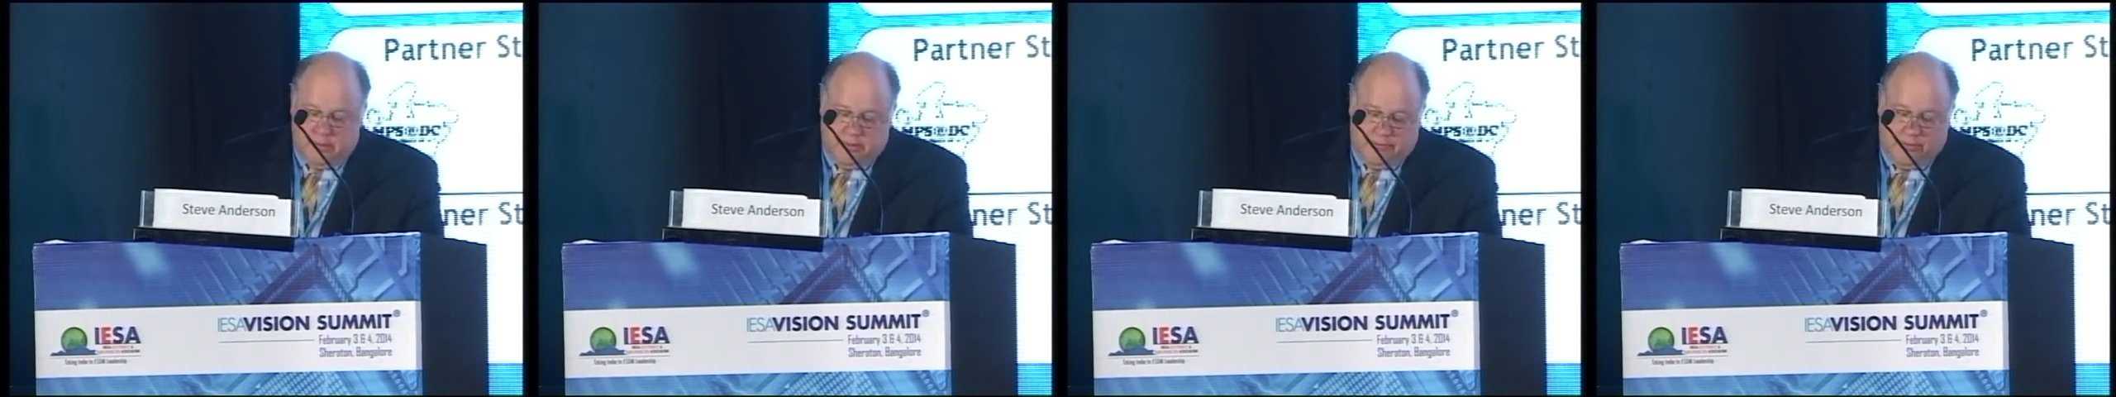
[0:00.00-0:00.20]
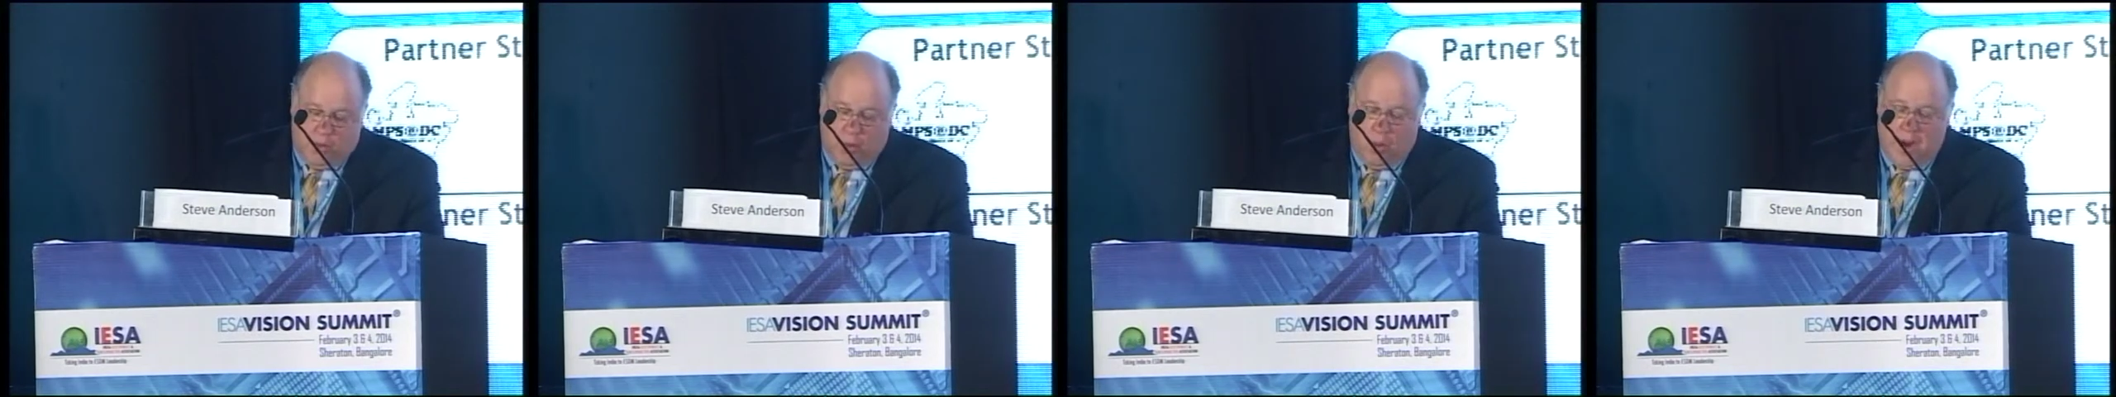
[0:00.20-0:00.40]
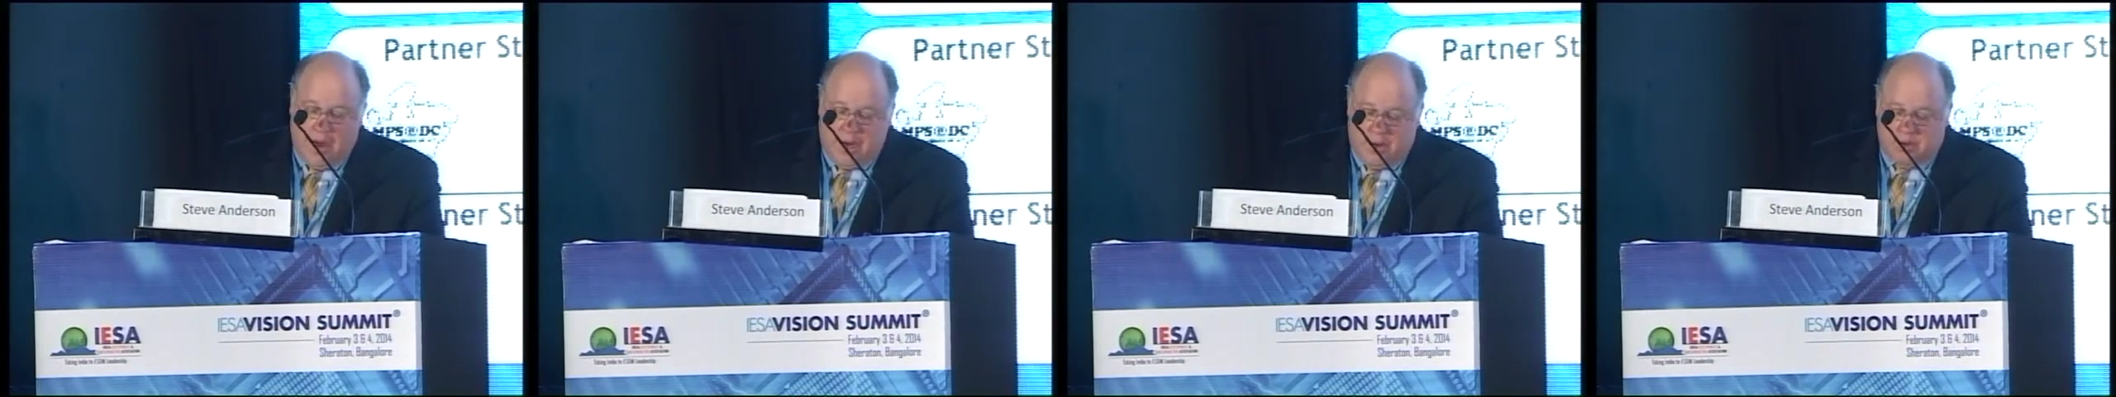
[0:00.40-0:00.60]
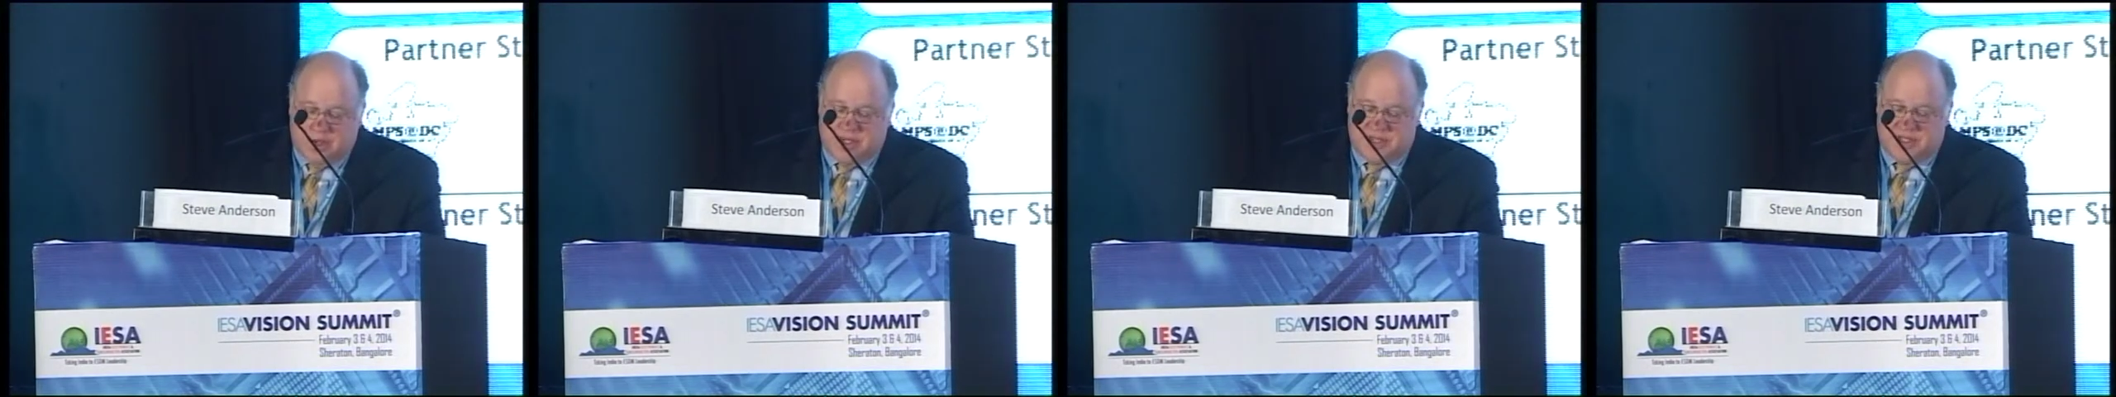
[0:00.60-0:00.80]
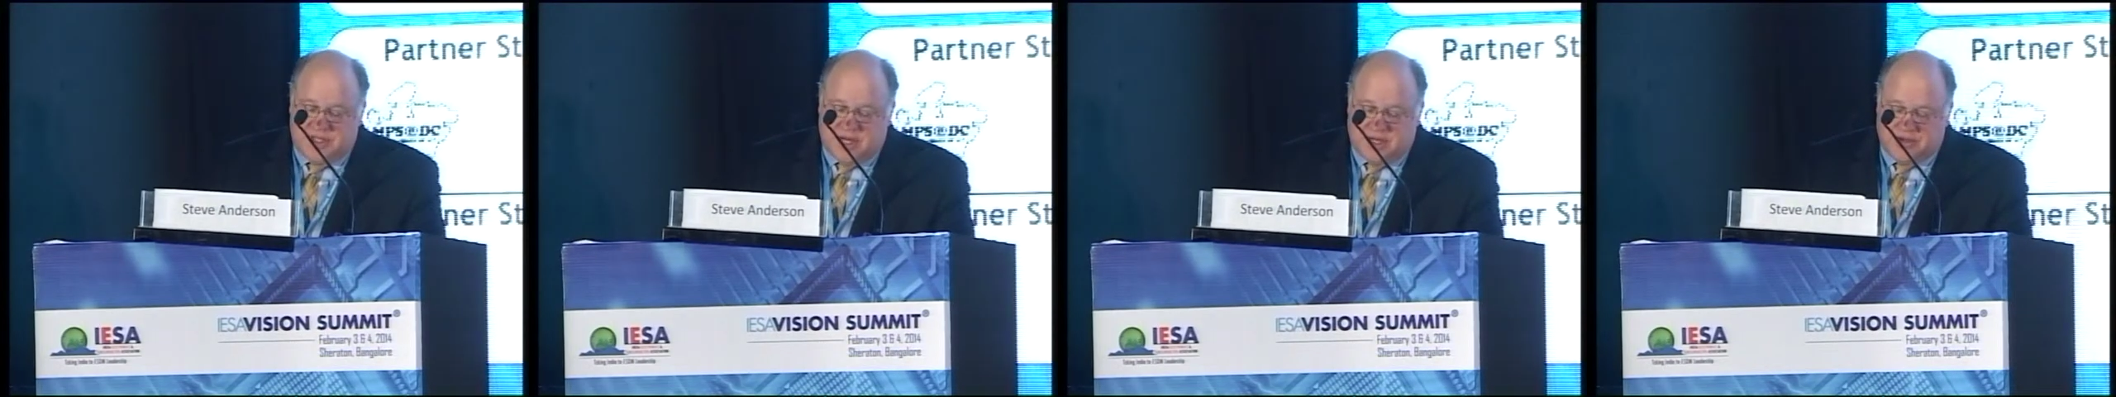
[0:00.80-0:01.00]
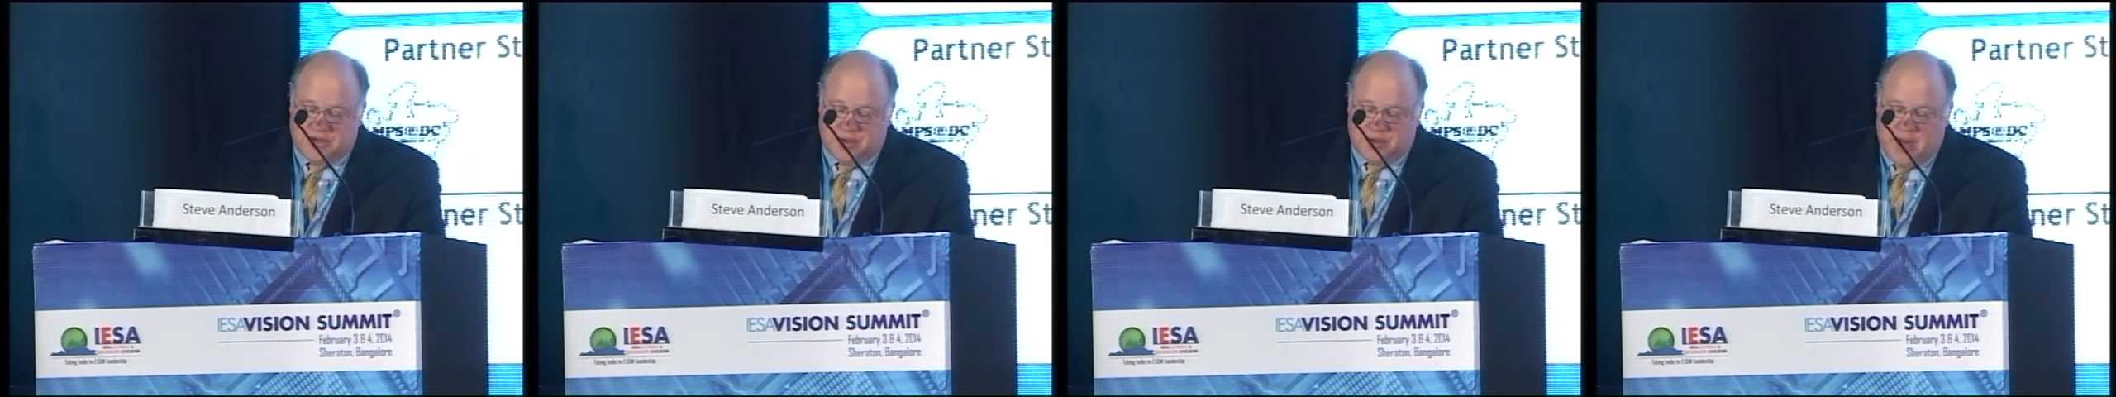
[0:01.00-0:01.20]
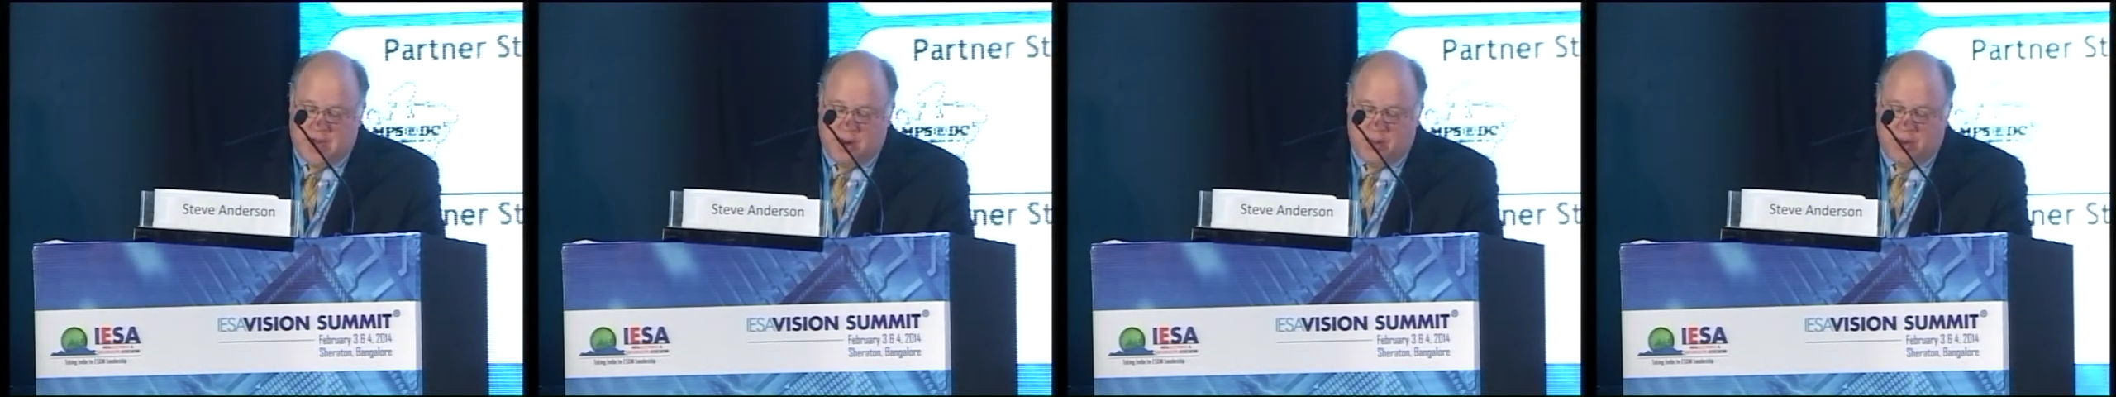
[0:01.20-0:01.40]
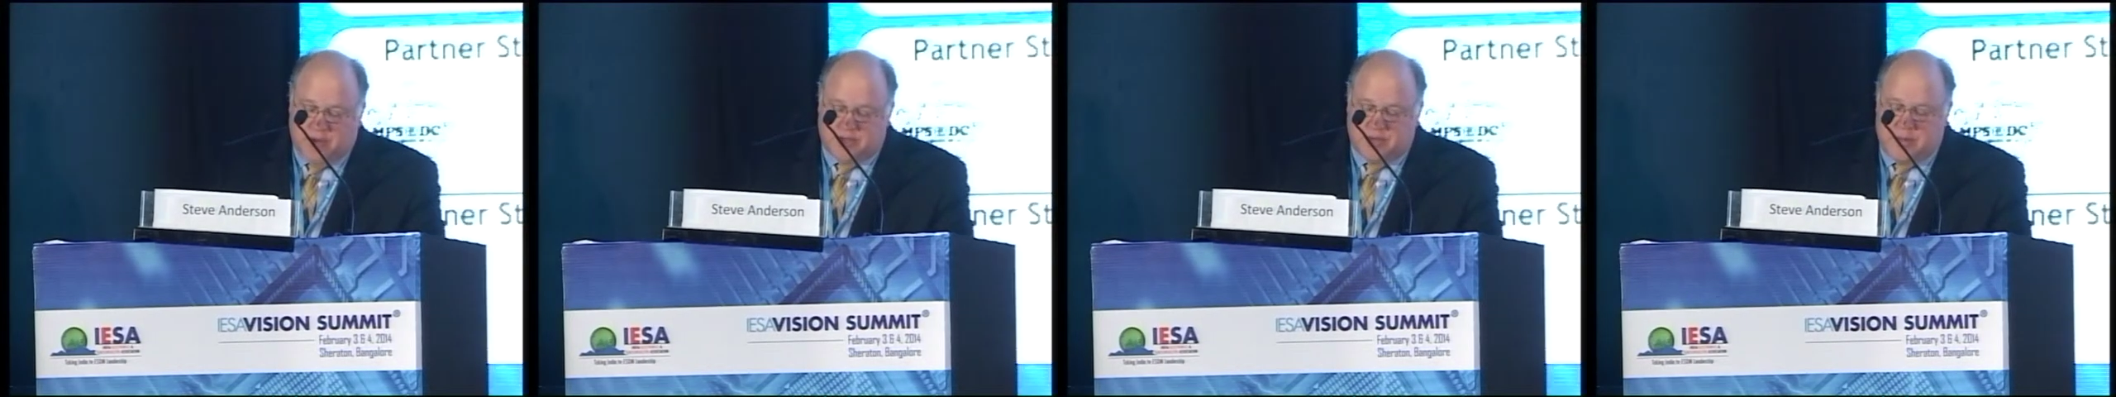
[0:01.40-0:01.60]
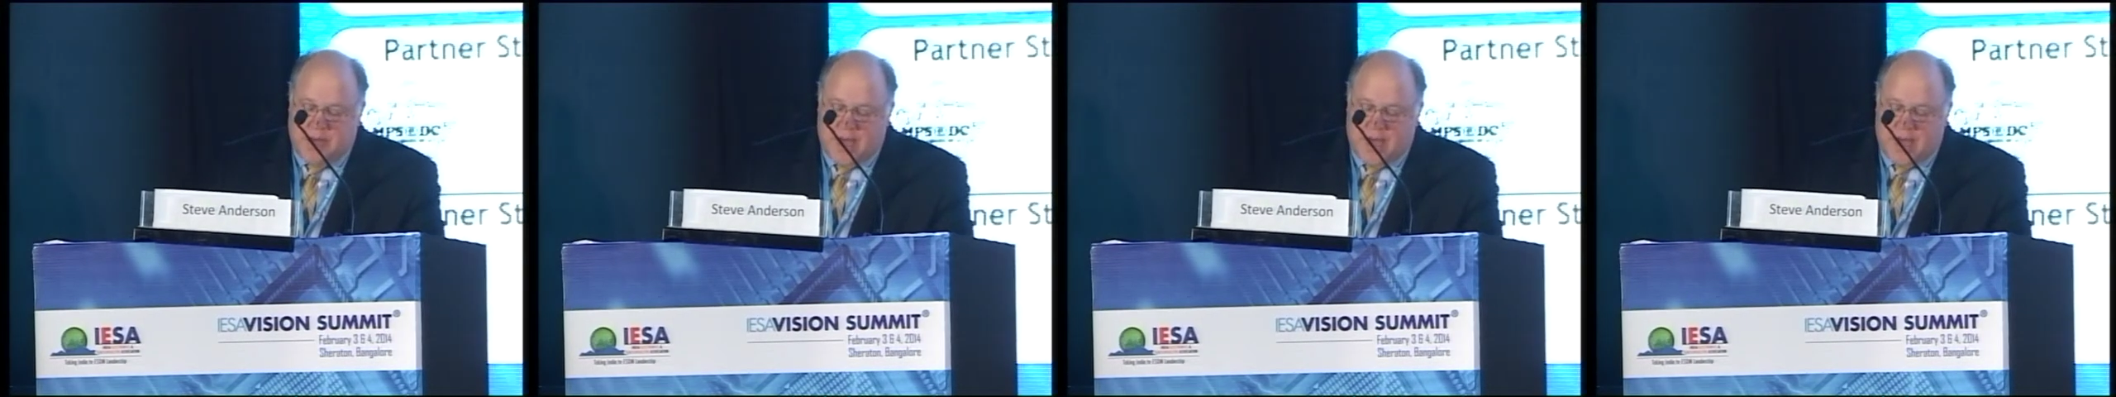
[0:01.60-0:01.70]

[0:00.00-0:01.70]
for wireless sensor networks,